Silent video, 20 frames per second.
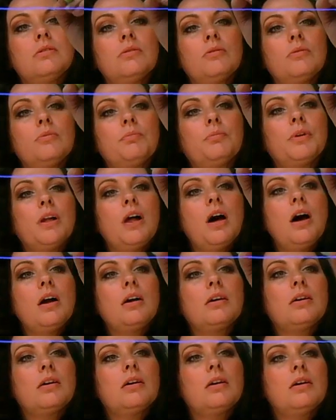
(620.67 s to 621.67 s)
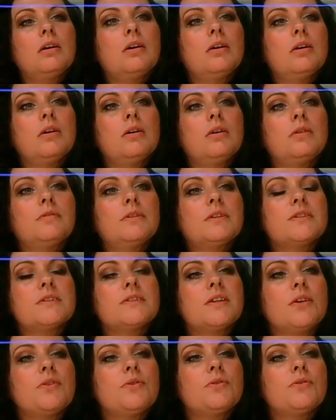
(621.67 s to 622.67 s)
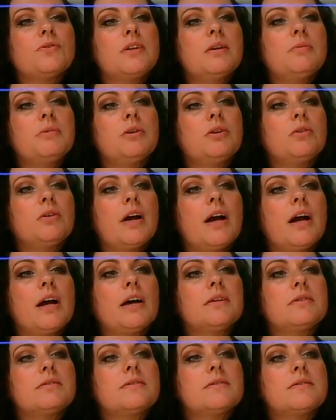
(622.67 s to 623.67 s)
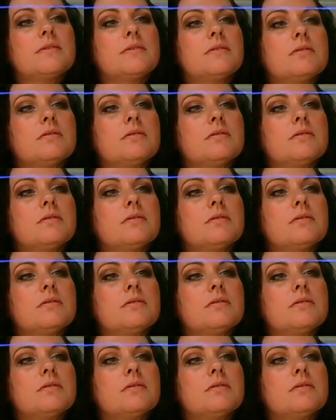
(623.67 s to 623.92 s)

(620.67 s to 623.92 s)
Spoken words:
Bloc of Southern Democrats